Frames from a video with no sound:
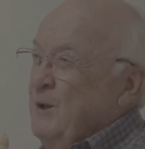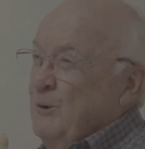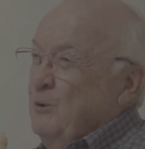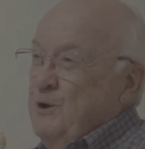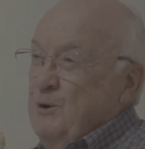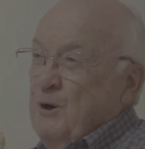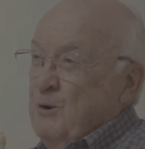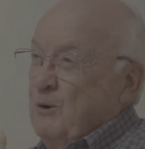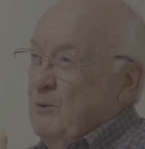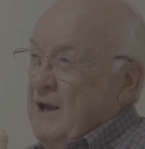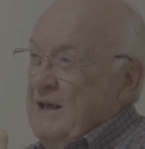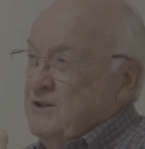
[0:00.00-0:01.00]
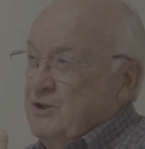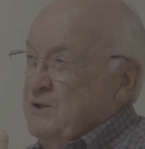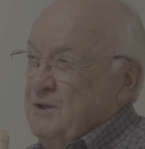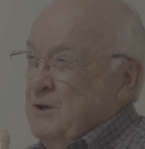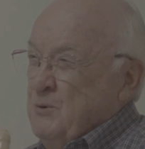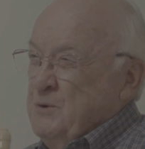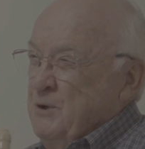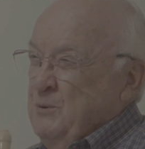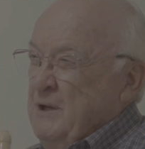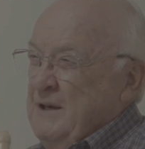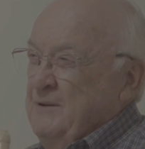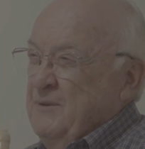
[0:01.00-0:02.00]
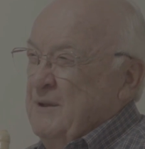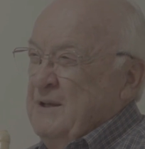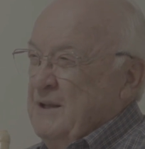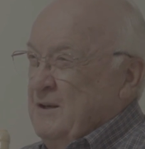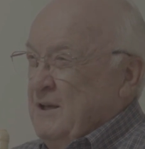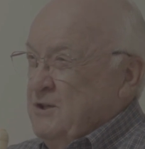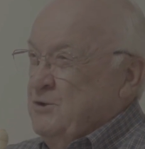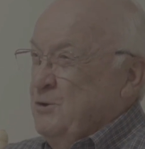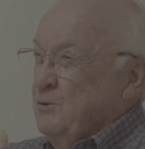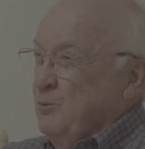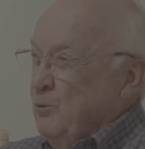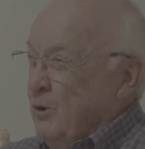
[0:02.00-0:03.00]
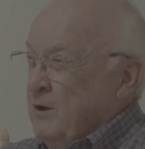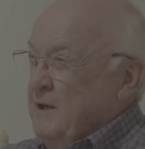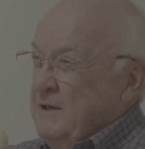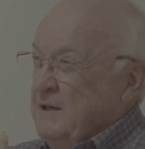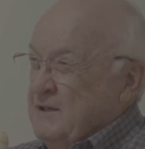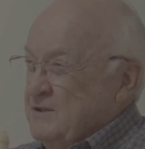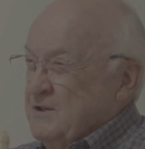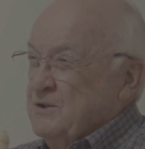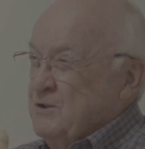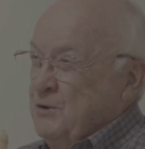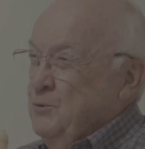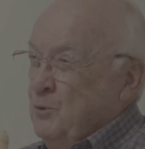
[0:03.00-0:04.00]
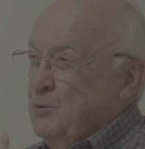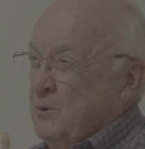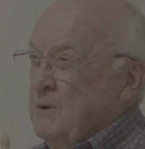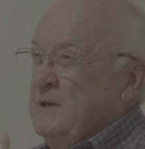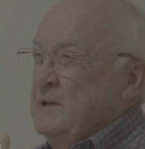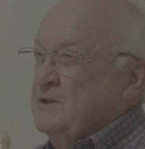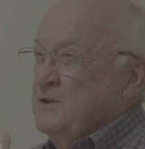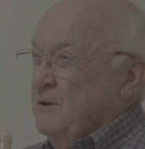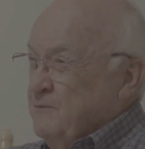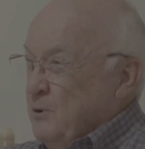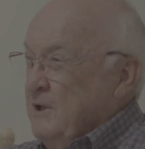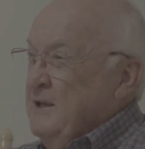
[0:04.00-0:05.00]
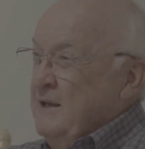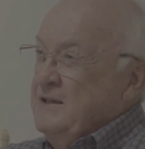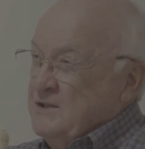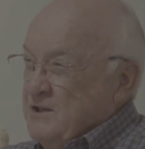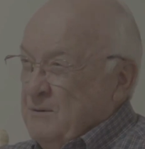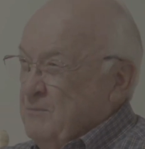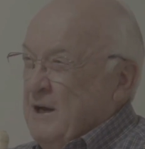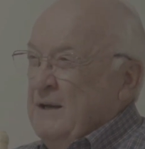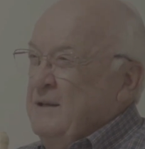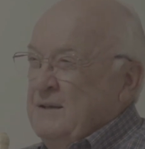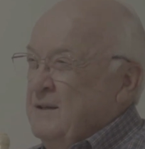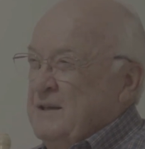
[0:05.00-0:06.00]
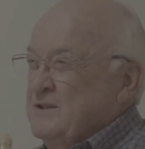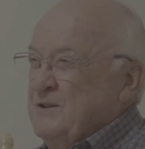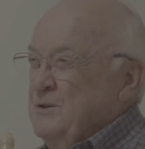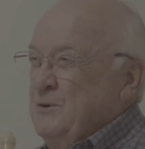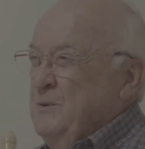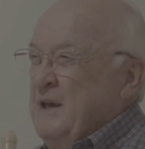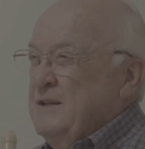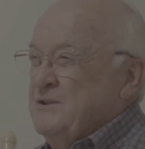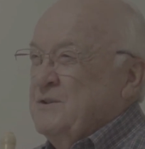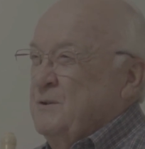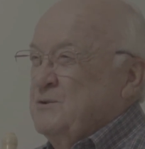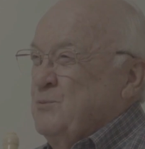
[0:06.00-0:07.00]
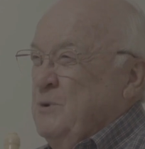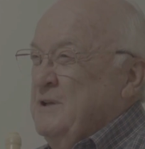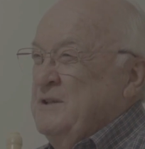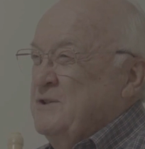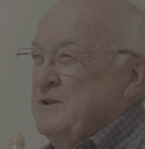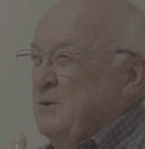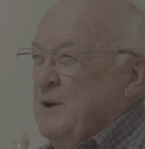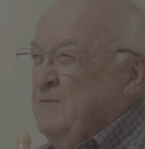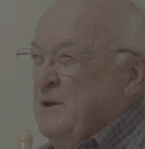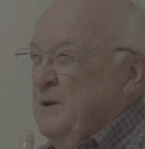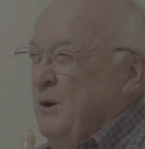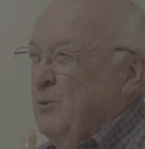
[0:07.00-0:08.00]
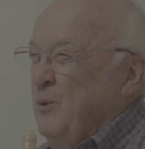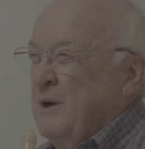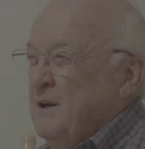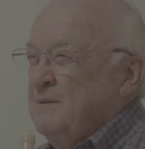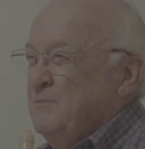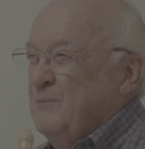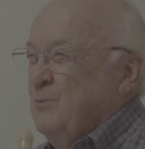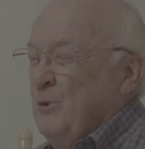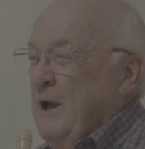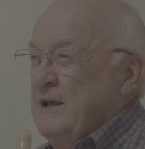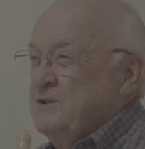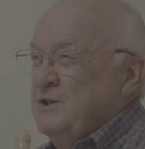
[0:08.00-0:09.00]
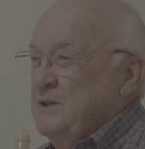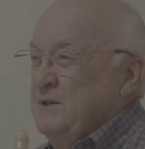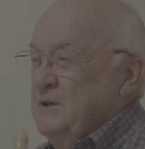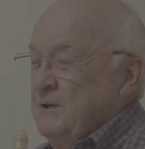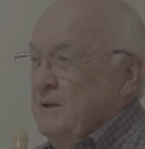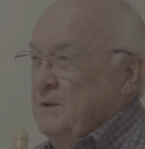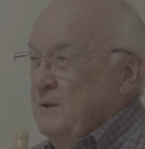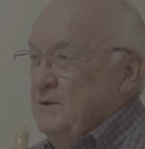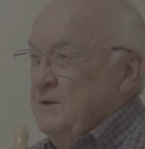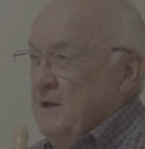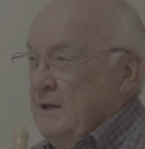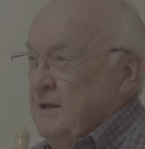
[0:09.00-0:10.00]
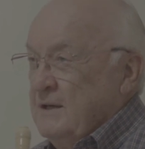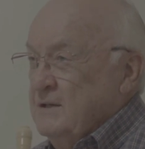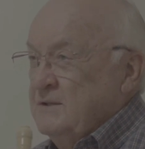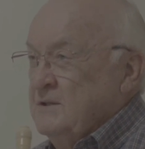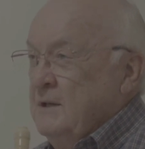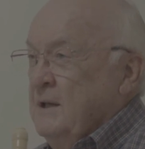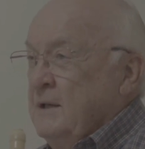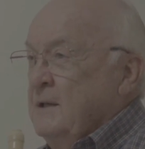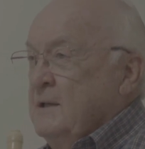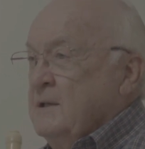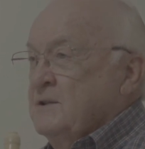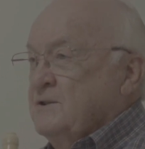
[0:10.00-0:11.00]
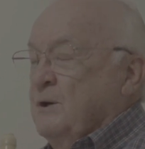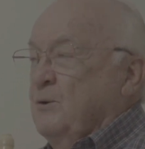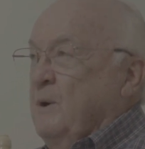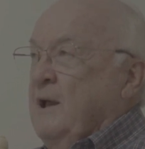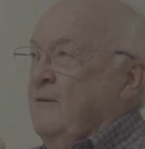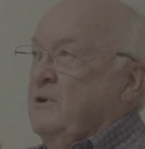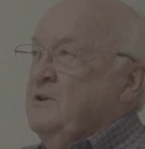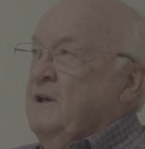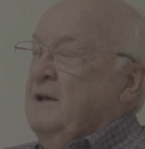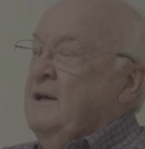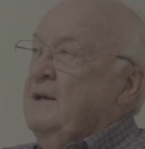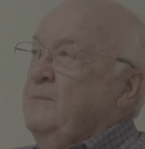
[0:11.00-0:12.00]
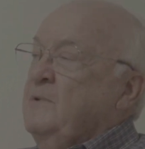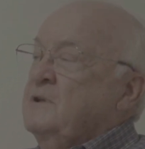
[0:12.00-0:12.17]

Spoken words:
Well, you know a ratchet don't do anything unless you're working it as a tool. So if you're hitting somebody, it doesn't do that. So those witnesses don't even know what a ratchet does. So every time